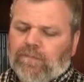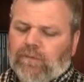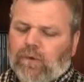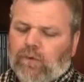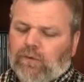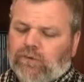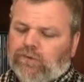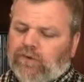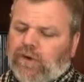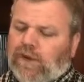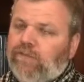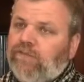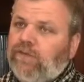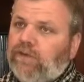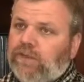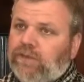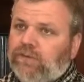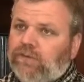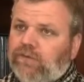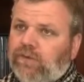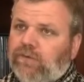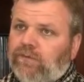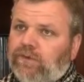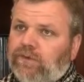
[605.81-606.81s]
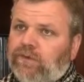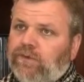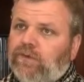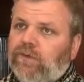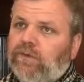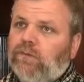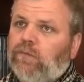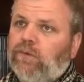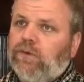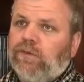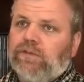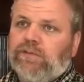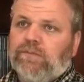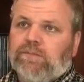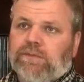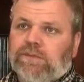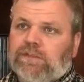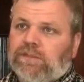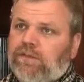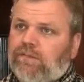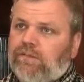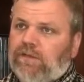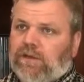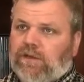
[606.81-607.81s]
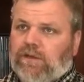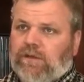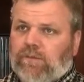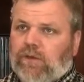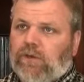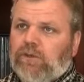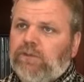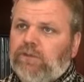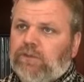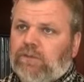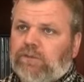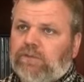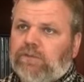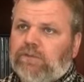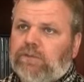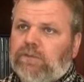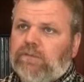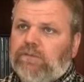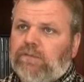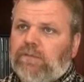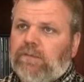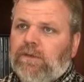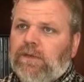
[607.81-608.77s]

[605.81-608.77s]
or traffic is driven to them with specific commercials.